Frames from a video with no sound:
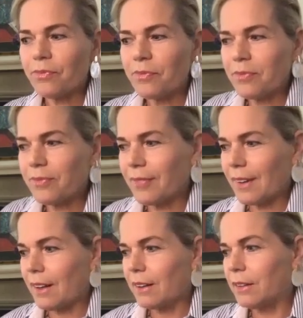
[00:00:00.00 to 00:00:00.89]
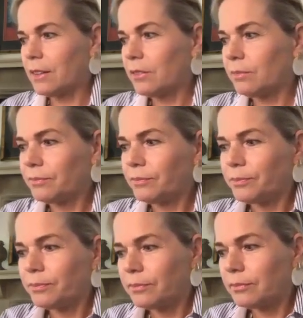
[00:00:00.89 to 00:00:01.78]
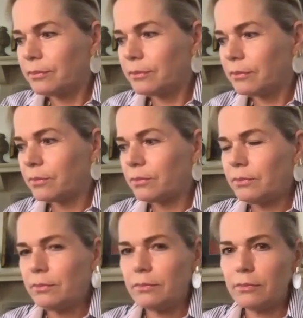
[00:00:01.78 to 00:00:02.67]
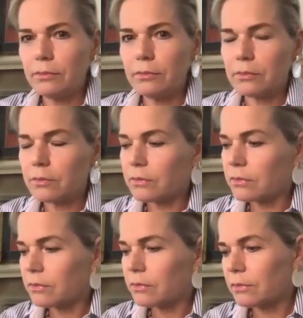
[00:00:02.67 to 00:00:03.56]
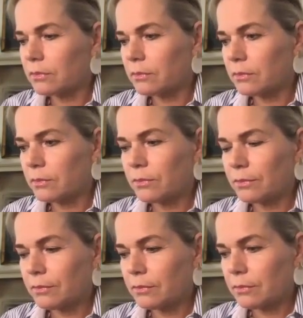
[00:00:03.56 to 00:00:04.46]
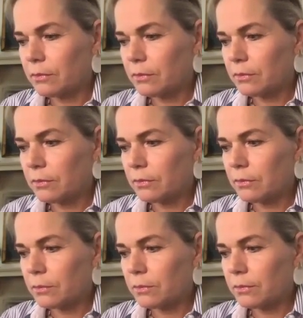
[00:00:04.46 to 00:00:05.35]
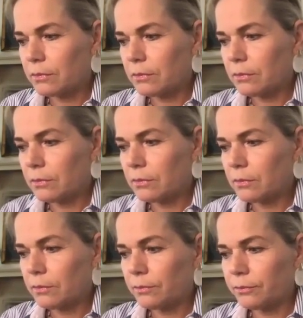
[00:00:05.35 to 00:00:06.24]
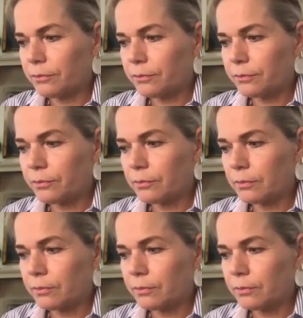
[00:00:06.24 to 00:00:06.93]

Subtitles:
No words are spoken by the person on screen.